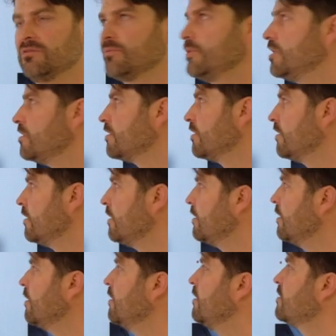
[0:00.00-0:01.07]
and weird.
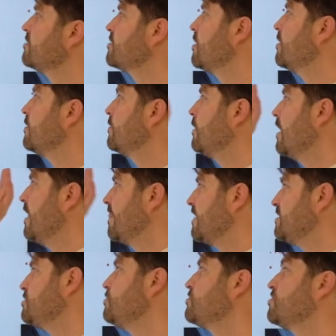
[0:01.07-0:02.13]
So
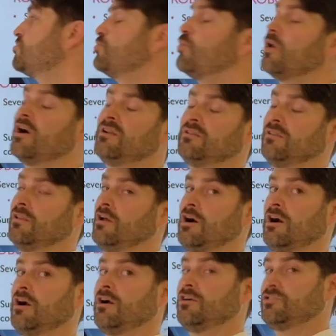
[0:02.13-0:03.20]
this uses one
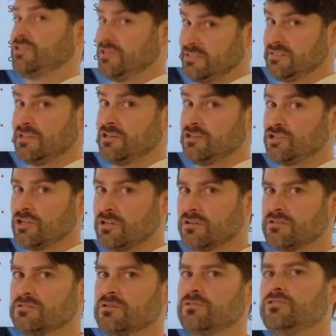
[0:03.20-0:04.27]
large incision.
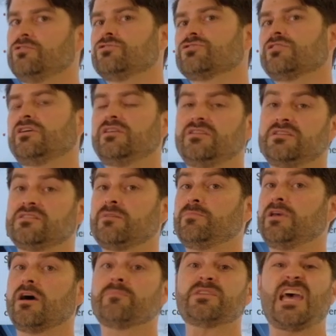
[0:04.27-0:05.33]
So usually these can
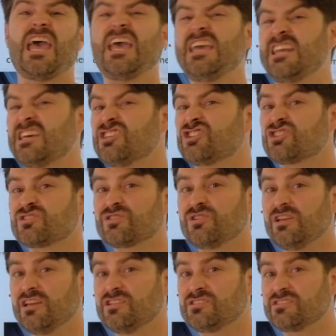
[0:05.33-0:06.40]
be up to 8-inch
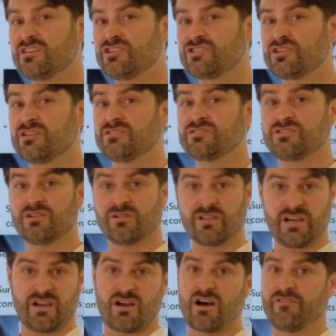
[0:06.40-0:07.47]
incisions, so
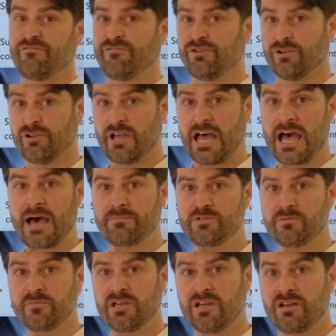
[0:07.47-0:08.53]
like a full
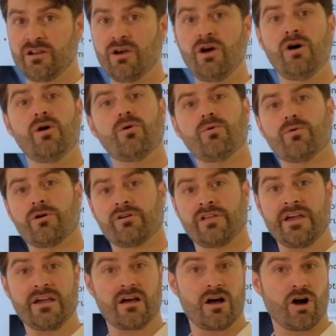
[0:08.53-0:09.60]
abdomen or
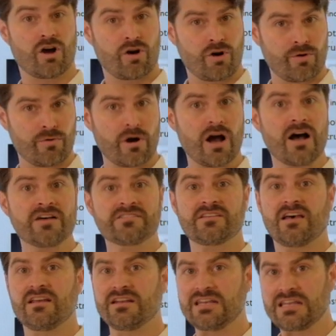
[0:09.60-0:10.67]
like across
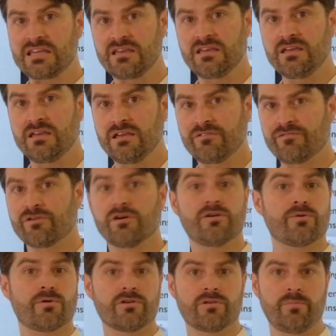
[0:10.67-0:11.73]
a knee for an
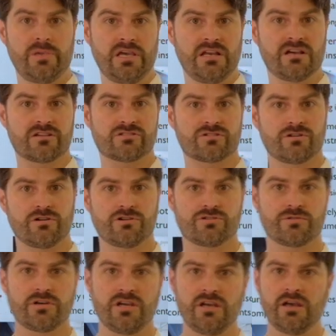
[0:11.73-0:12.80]
orthopedic
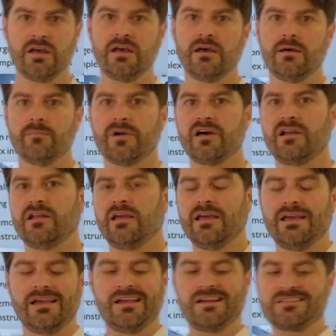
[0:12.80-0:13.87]
surgery. But
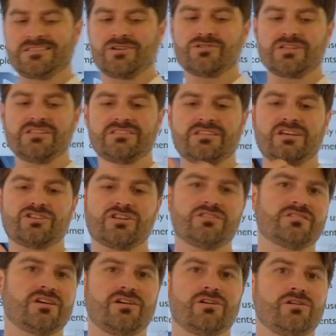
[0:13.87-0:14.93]
it's those incisions
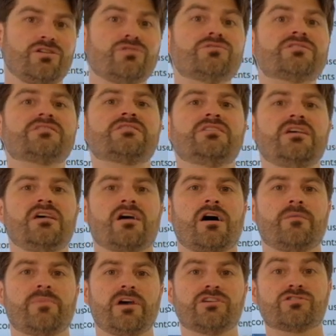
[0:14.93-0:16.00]
that you're used to seeing
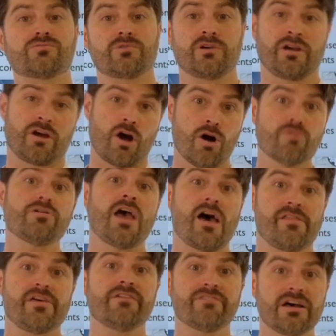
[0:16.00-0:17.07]
on patients where you're like, oh yeah,
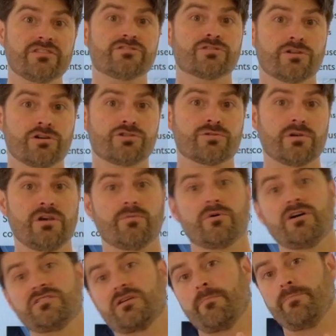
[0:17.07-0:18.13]
they've had surgery,
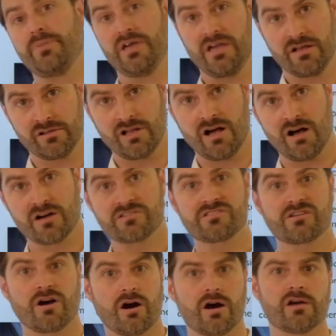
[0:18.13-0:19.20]
where it's a big, long
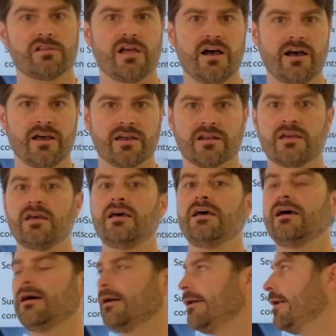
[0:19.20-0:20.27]
scar line,
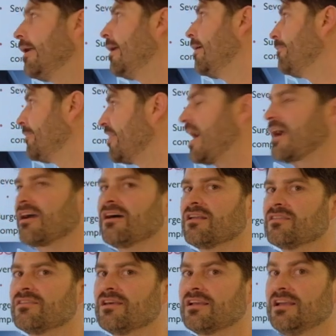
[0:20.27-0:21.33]
that kind
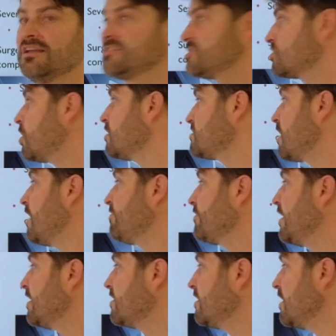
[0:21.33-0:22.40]
of thing. It starts off
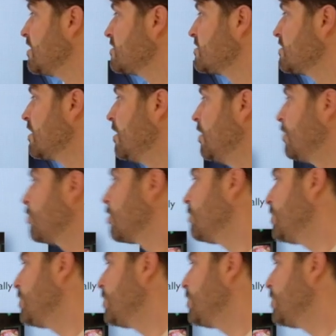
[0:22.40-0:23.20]
like this, where a